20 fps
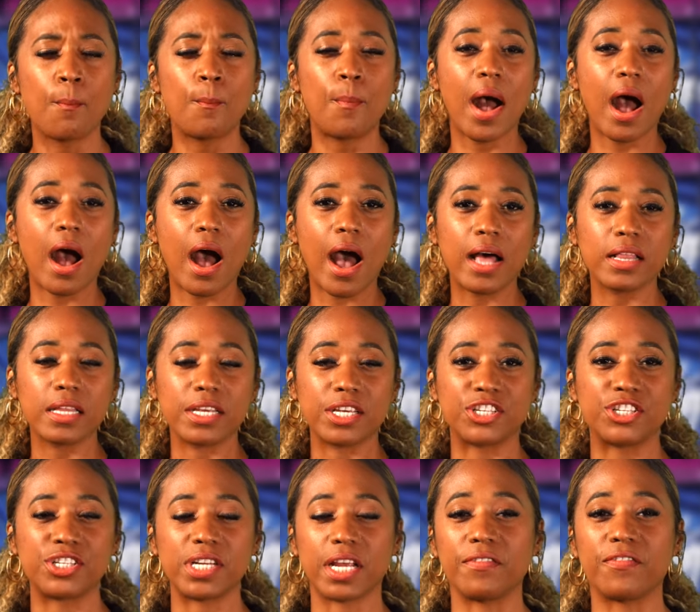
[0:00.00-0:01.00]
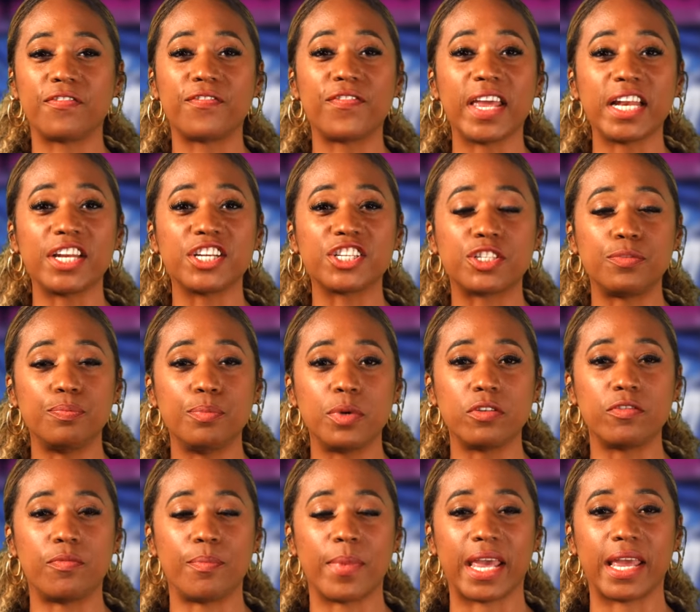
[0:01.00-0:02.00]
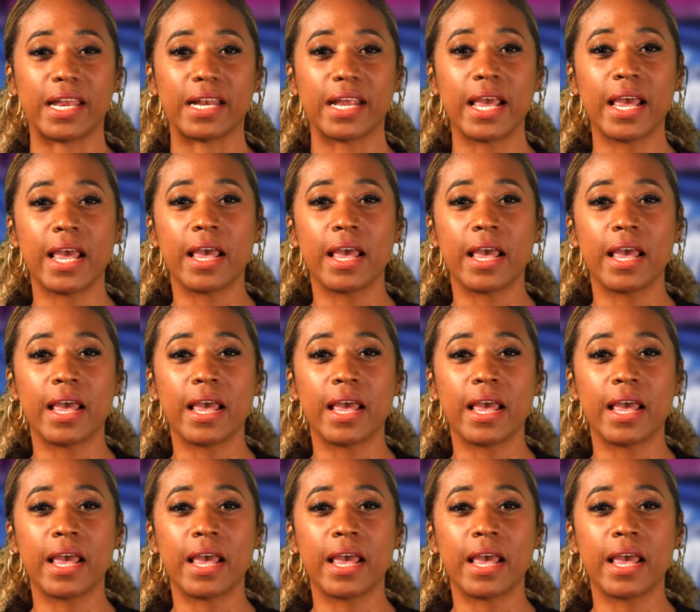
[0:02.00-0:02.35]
polished and finished movement.